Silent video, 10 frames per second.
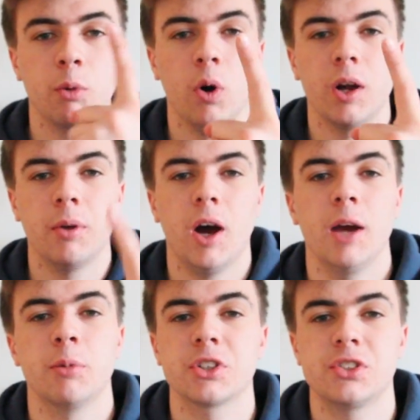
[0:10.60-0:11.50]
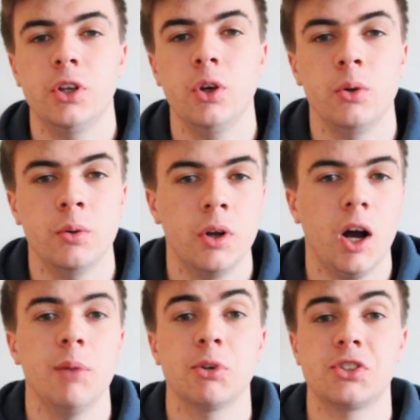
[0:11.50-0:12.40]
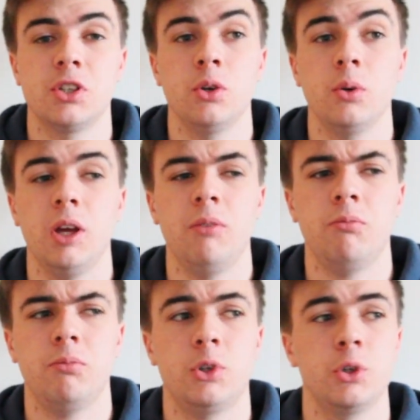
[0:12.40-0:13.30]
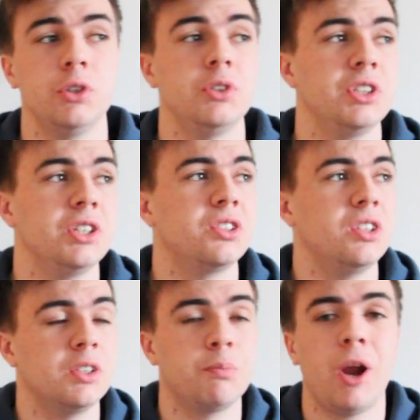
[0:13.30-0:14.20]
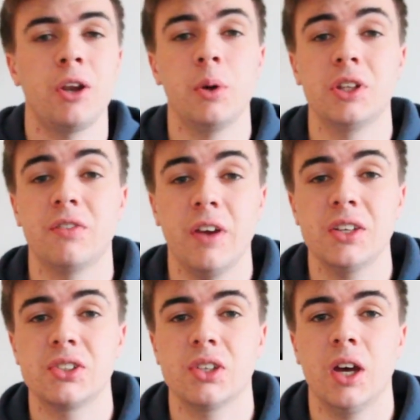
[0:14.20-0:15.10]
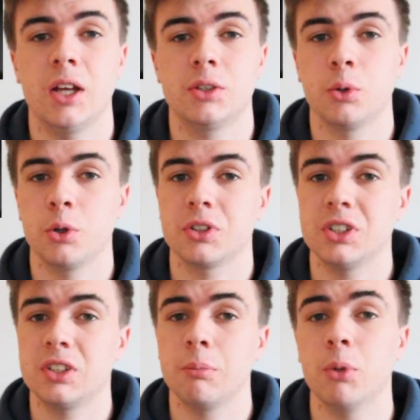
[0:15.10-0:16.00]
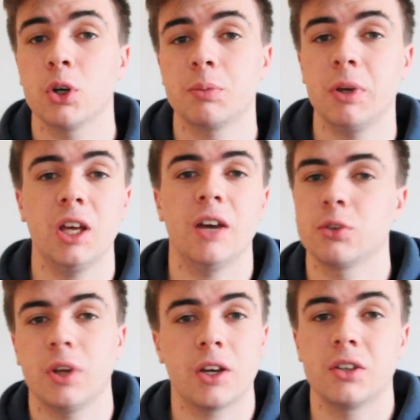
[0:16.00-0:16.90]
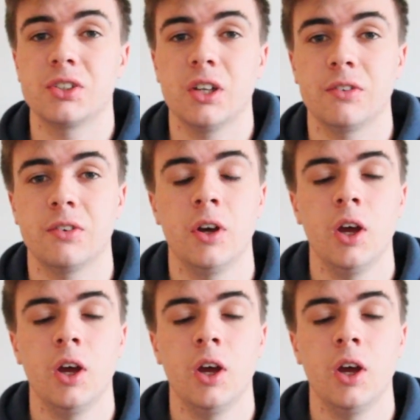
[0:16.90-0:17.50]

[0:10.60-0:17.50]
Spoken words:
Number one, iBooks 2. iBooks 2 introduces this brand new interface to all your existing books, PDFs, all that kind of stuff.